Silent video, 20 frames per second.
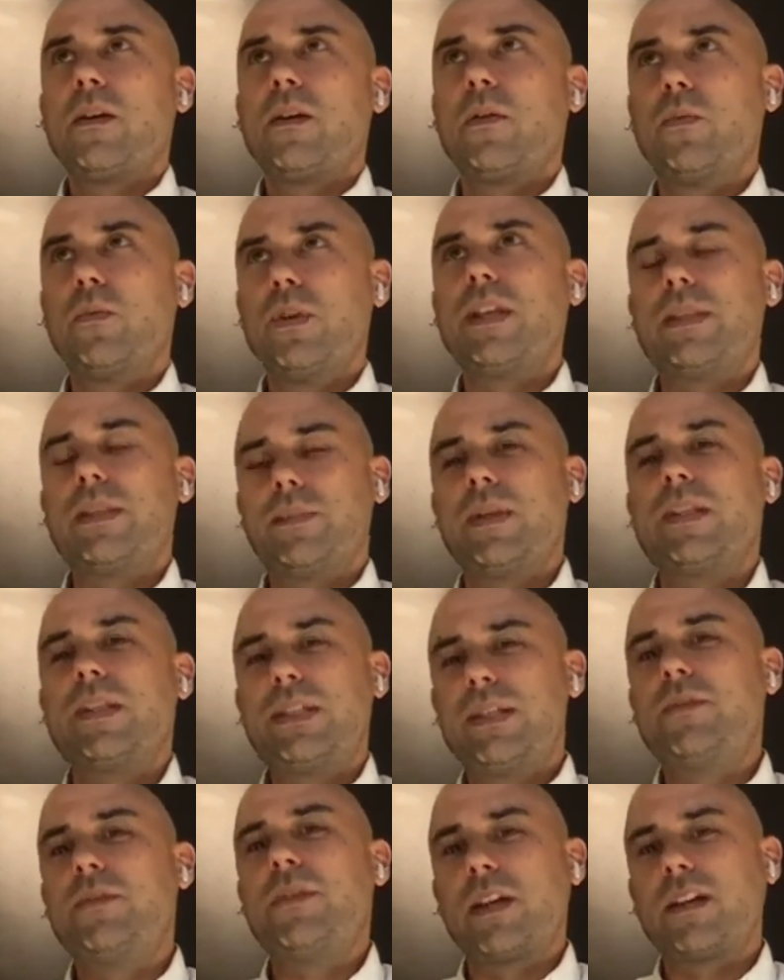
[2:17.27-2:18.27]
really
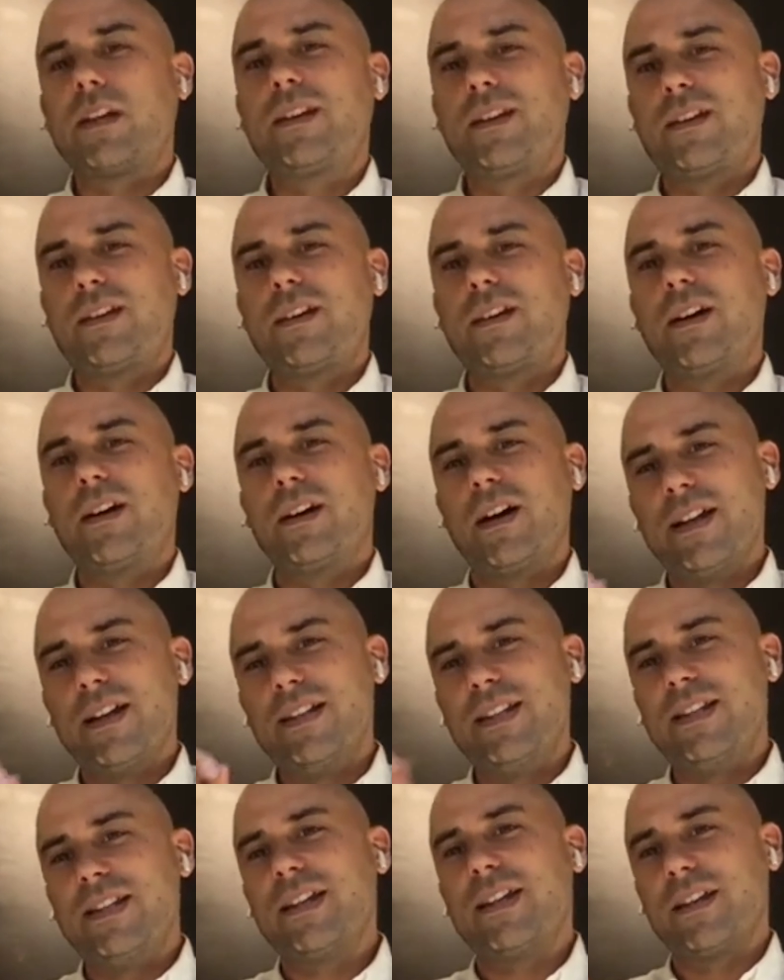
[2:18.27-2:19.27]
specific
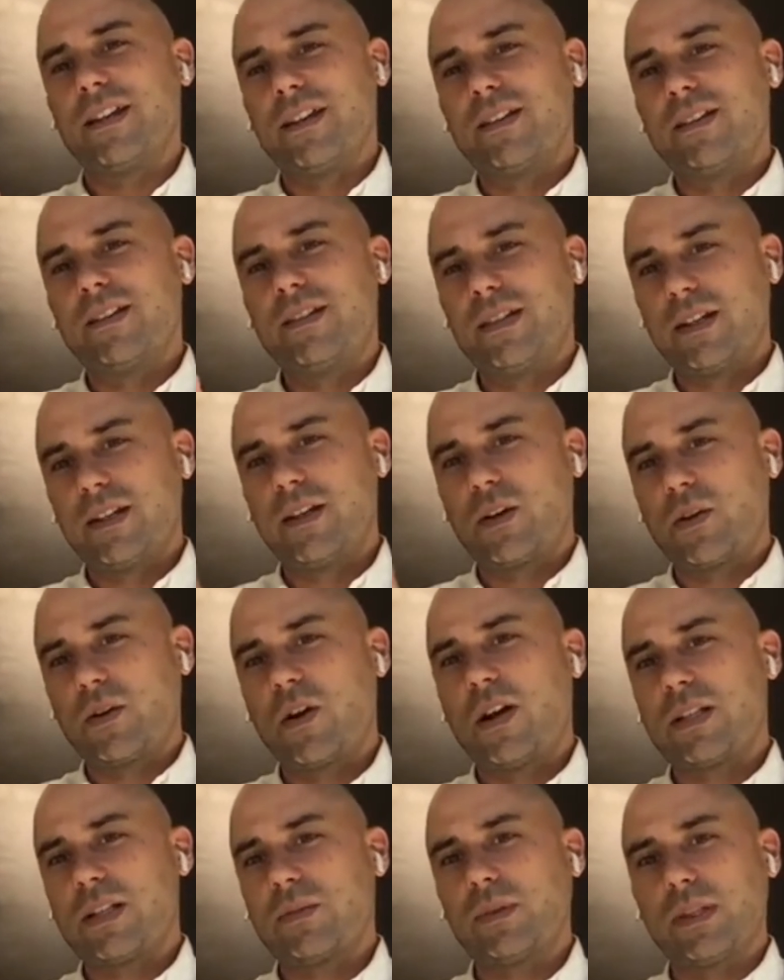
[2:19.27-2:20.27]
idea to get
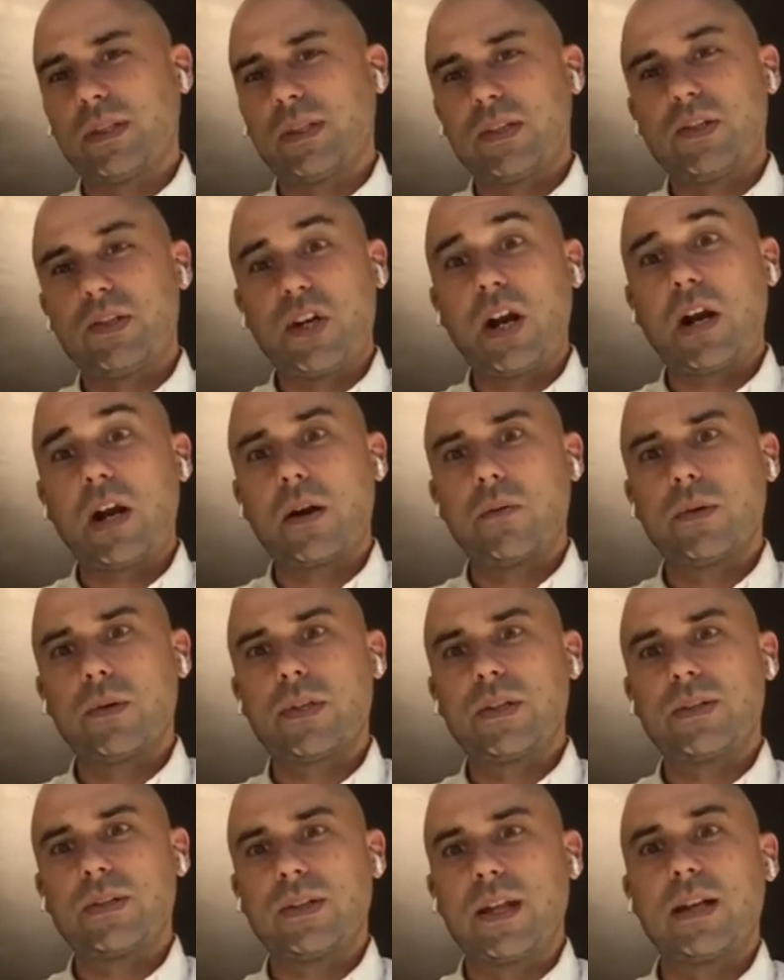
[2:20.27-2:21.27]
across with this chair,
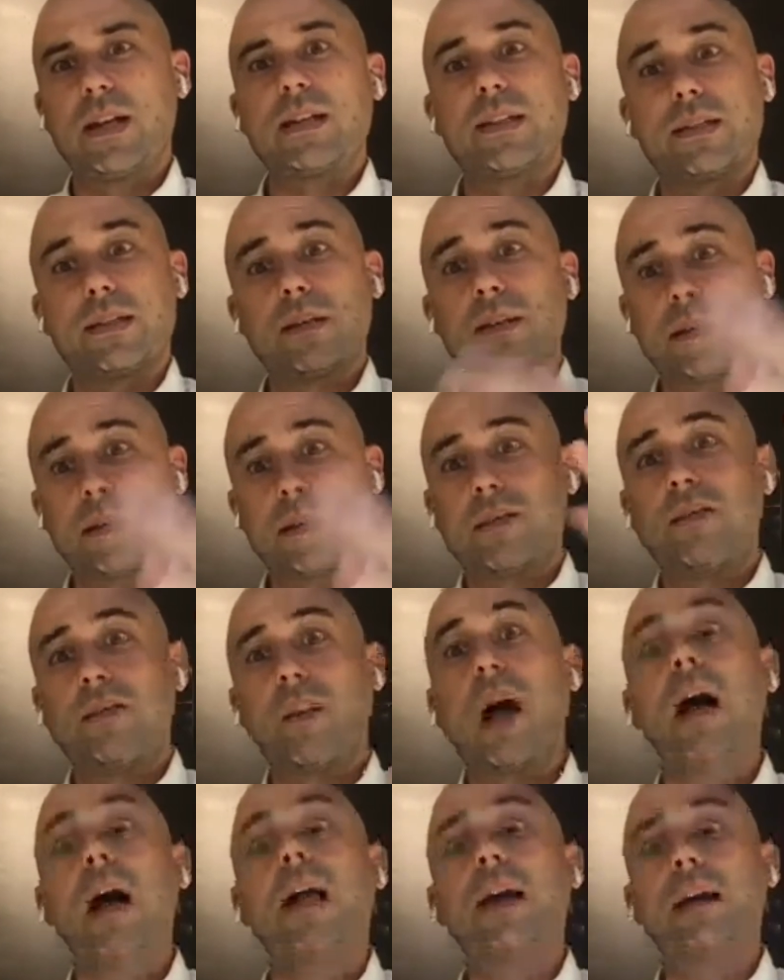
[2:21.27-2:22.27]
which is that it's a
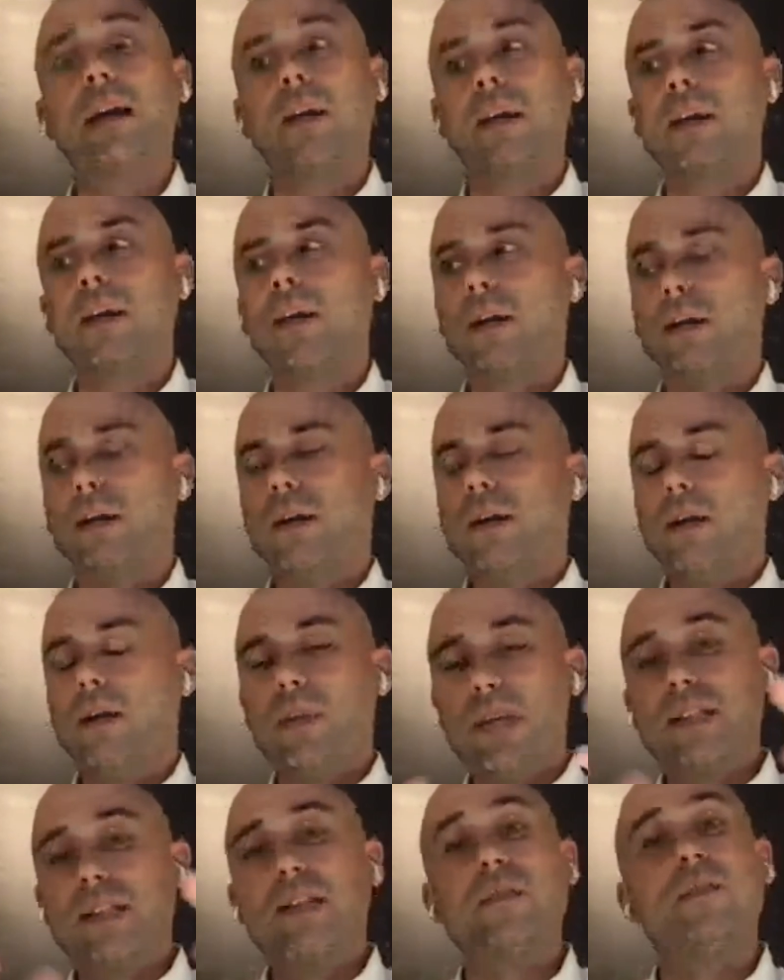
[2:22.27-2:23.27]
flying
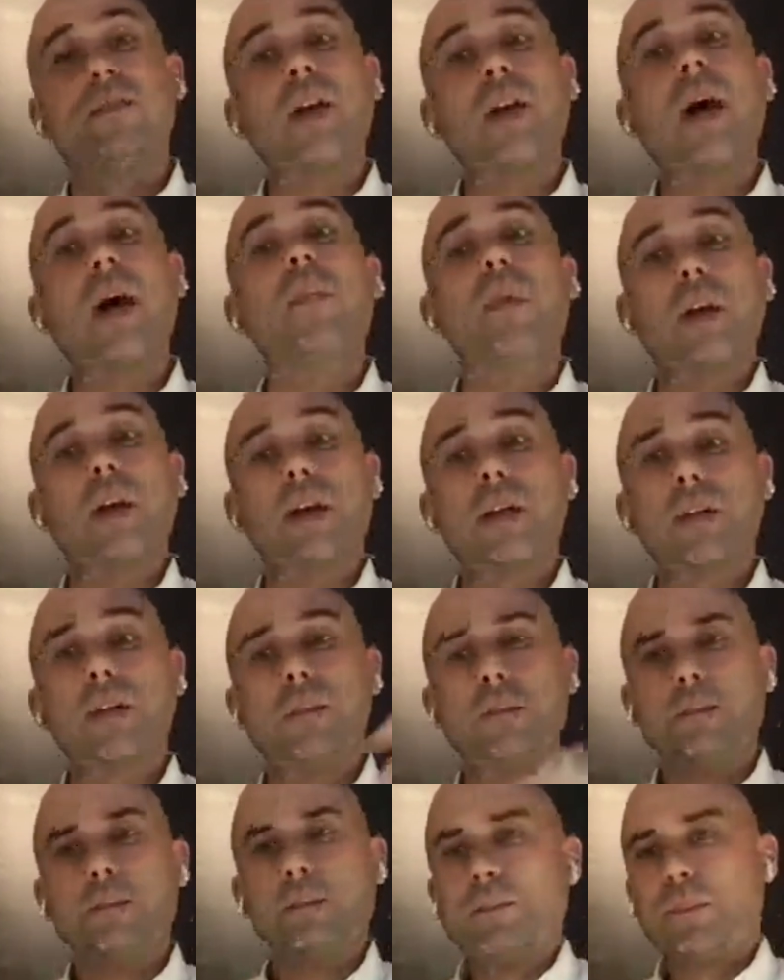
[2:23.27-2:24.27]
piece of
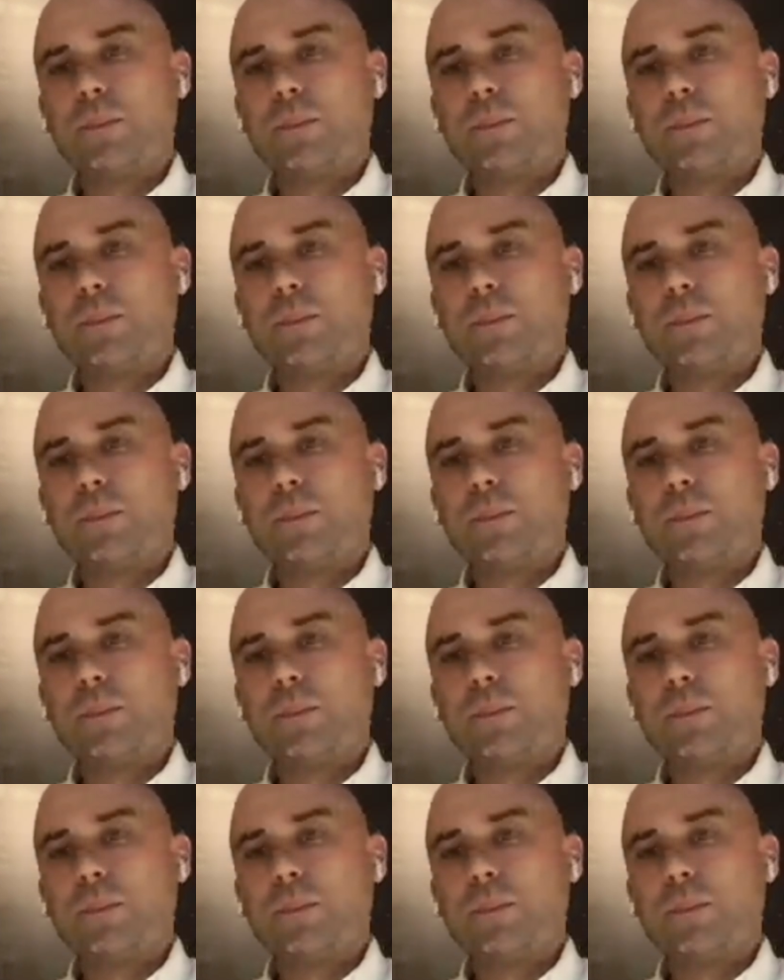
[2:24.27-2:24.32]
fabric.